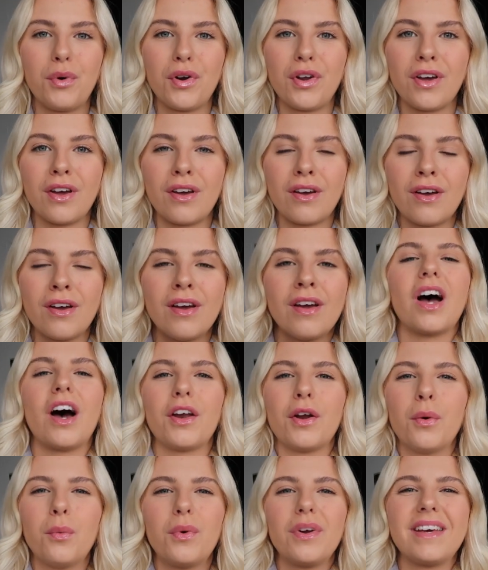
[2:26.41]
want
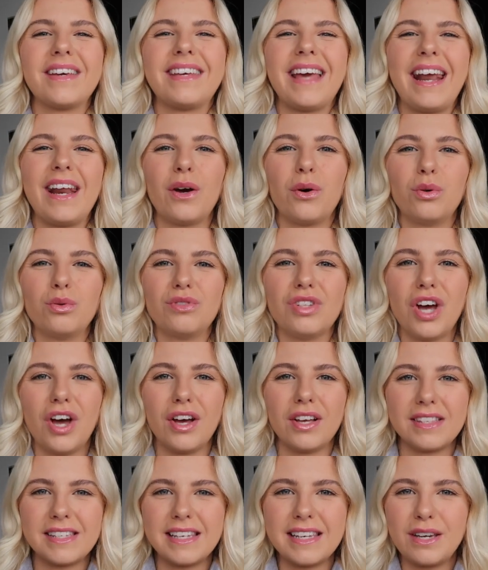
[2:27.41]
to get it all
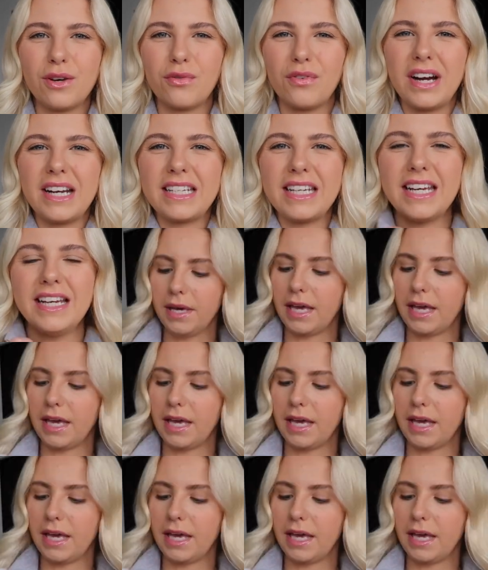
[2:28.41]
dirty already.